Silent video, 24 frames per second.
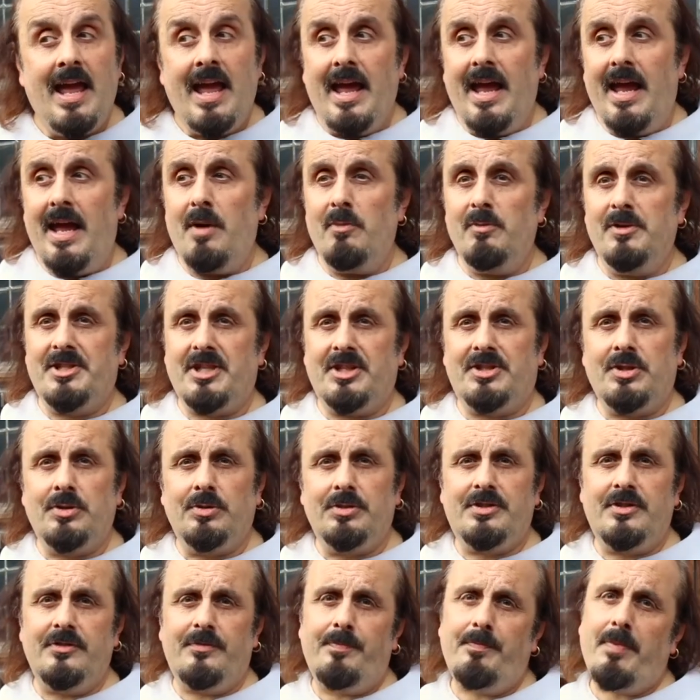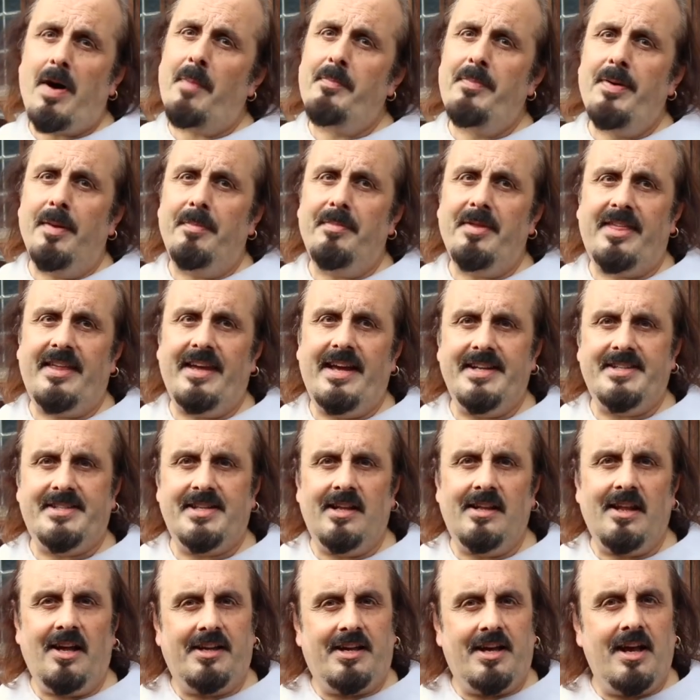It was a sort of pop-up
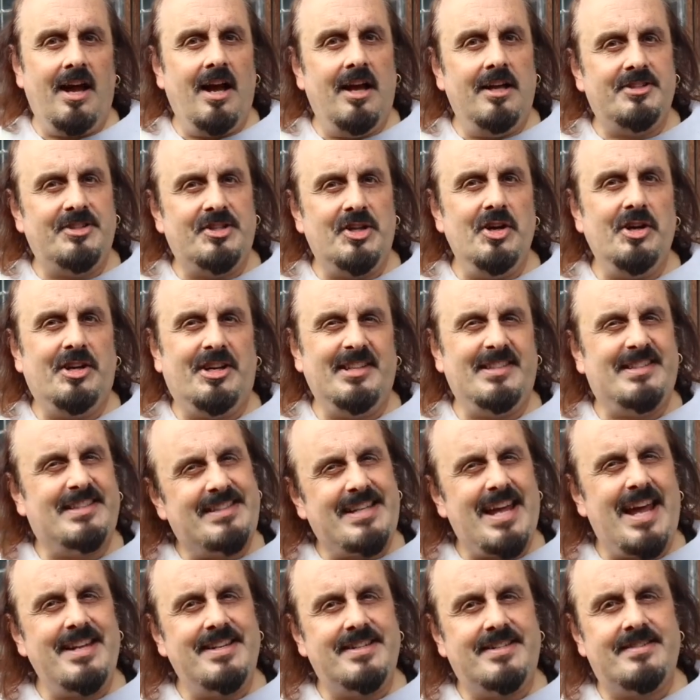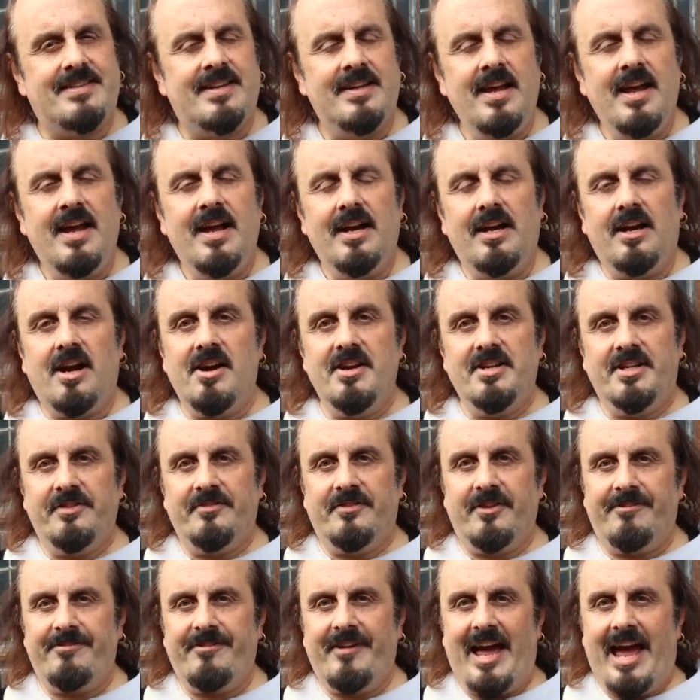theatre, like a circus tent kind
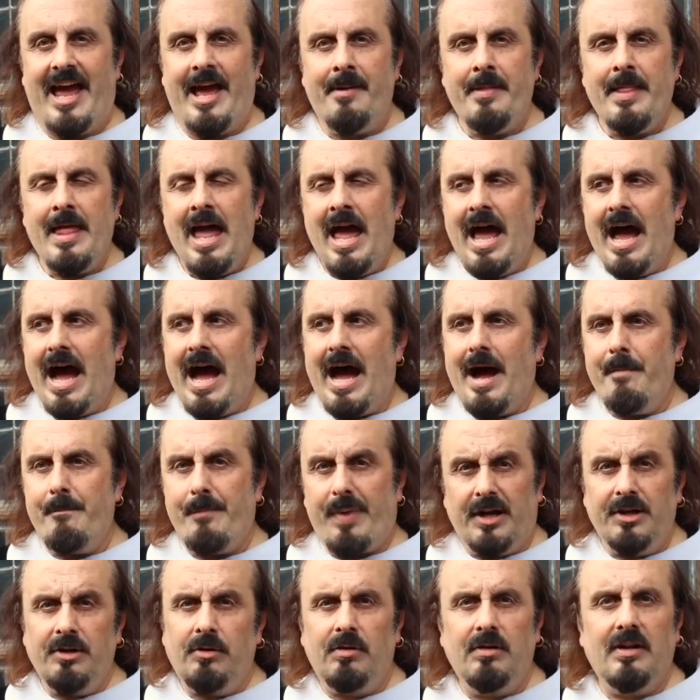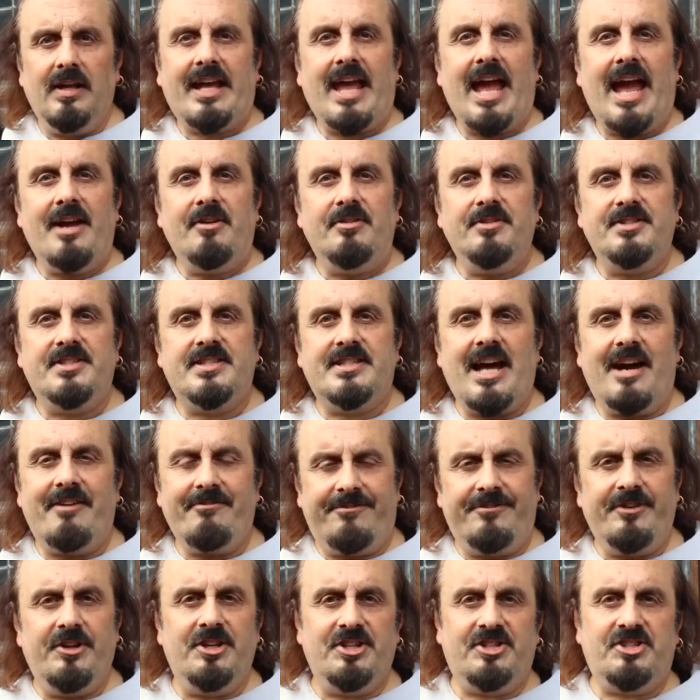of affair. And by all accounts, that
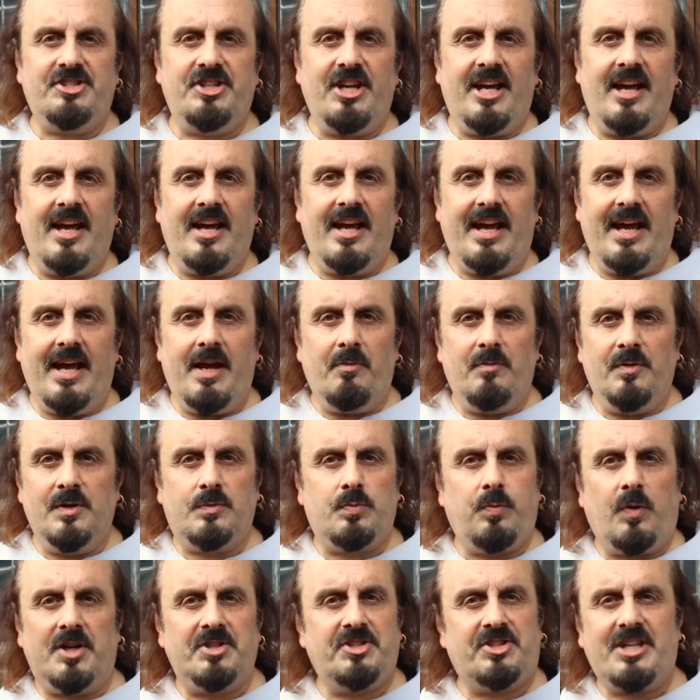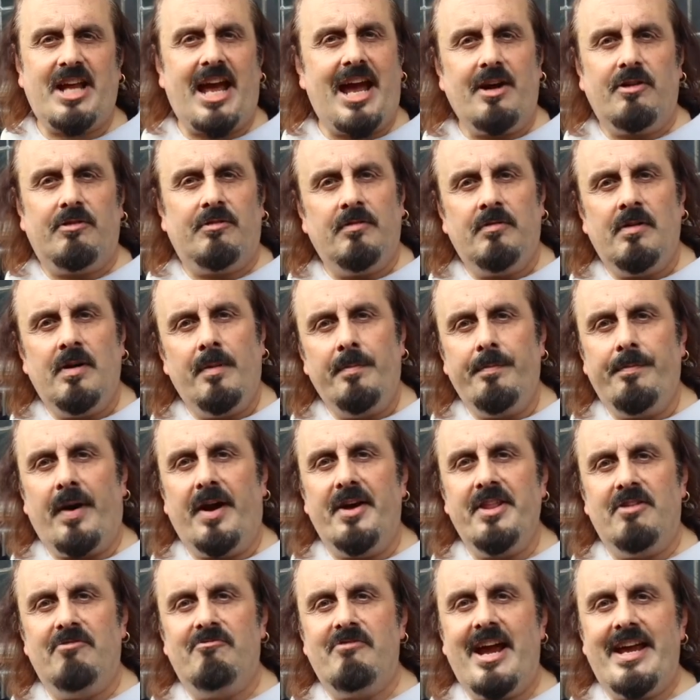first year, it was washed out
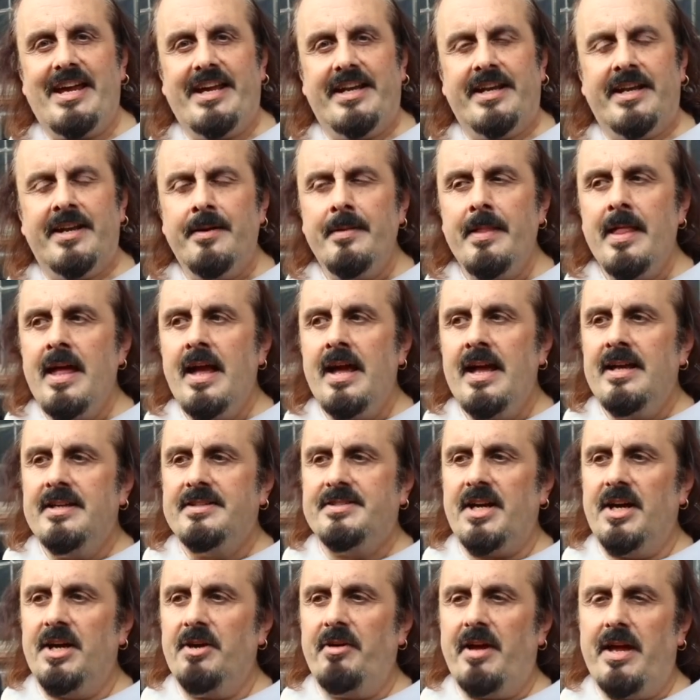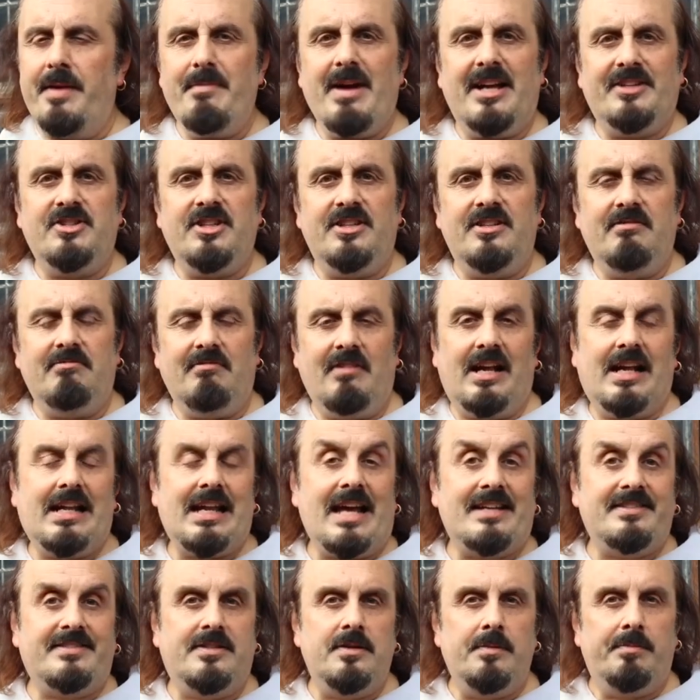by the rain. So imagine
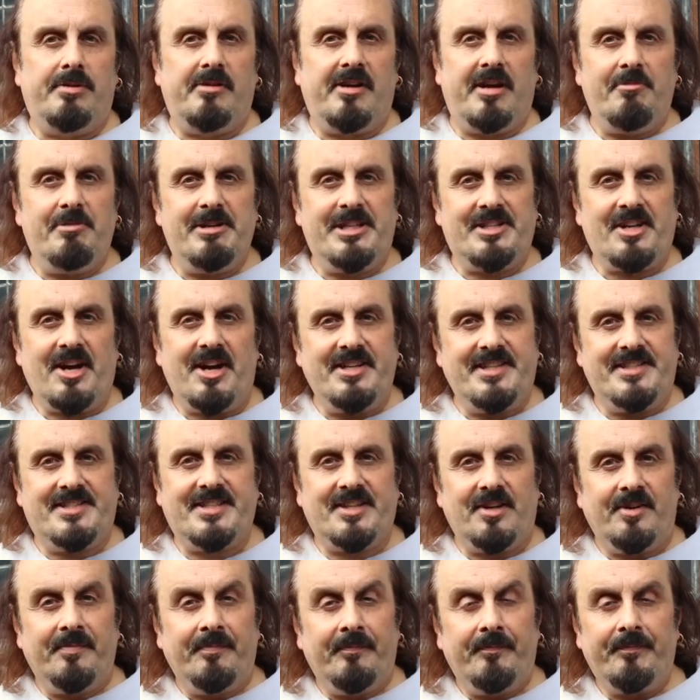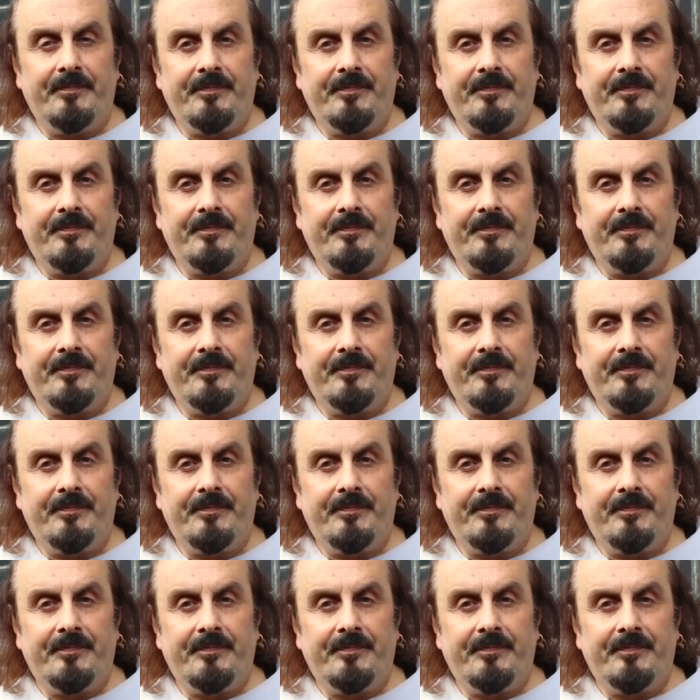Glastonbury with tights on.